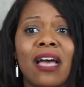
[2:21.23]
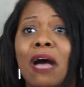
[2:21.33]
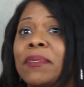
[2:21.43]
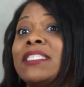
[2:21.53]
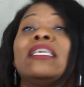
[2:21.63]

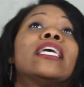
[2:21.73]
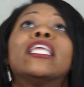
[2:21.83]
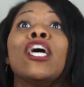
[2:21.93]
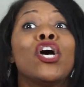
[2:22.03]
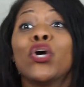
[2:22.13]
I'll be
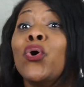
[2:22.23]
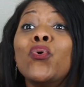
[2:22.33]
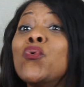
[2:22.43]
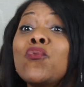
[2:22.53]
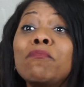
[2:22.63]
singing
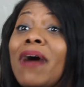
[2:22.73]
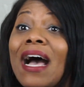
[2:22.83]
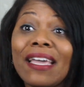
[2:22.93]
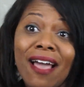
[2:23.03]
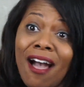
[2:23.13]

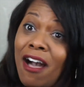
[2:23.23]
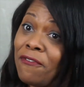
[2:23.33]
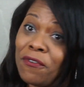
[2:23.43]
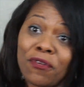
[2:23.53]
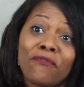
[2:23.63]

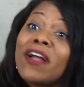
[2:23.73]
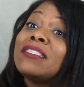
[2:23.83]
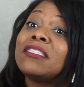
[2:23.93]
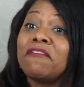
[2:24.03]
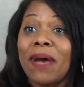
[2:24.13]
Kumbaya for the
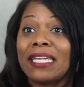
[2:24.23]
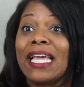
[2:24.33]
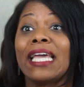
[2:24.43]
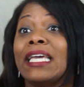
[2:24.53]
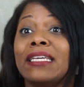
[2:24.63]
rest of my
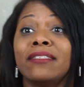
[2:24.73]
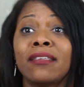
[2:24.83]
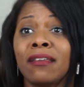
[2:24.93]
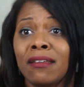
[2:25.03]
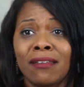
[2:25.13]
days.
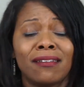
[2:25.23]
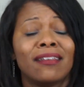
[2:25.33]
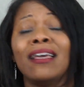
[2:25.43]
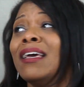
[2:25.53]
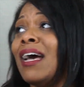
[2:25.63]

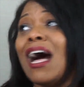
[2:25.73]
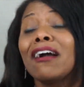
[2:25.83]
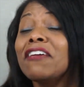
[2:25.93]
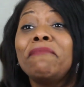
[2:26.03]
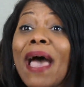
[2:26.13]

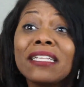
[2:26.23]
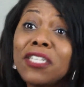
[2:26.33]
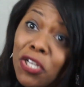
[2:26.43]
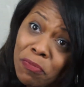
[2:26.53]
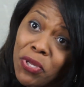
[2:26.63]
I'll give back
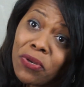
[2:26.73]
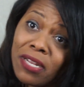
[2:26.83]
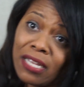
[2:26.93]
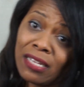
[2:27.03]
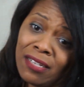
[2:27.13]
to the
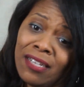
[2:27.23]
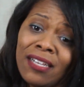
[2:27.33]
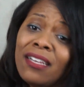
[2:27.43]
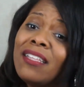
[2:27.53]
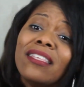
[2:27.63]
community,
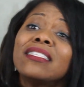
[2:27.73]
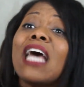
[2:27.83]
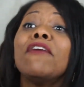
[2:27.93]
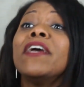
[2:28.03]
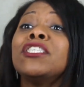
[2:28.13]
the
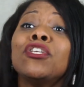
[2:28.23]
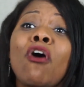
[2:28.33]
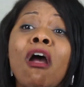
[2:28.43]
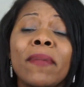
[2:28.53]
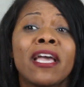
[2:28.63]
Salvation
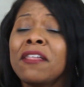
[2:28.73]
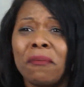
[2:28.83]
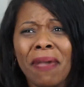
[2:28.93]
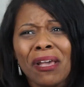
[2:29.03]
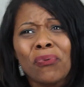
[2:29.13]
Army, the
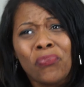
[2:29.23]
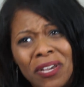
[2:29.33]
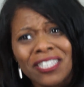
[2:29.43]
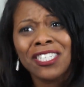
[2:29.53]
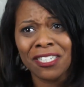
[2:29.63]

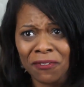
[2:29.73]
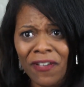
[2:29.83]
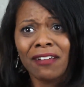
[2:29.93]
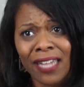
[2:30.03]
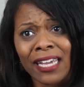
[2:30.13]
Make-A-Wish
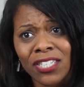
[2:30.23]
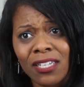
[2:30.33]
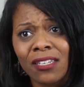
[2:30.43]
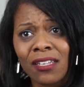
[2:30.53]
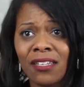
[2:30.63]

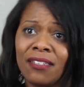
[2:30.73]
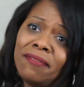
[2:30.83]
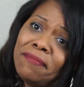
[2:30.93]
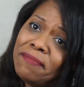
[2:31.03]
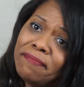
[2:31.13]
Foundation,
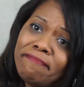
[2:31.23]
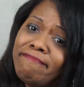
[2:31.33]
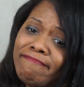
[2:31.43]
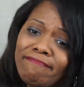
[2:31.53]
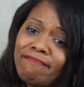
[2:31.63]

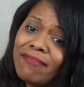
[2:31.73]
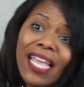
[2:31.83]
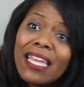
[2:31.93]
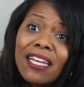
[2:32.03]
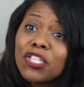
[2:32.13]

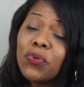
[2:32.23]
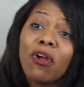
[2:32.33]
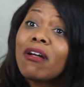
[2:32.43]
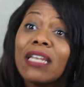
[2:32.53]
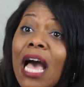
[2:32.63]
and I'll do it
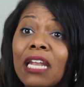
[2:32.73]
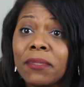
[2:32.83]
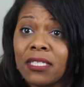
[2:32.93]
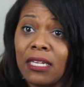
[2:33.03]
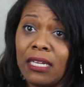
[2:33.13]
all
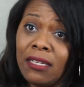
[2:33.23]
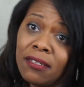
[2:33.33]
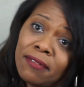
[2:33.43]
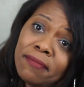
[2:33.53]
anonymously.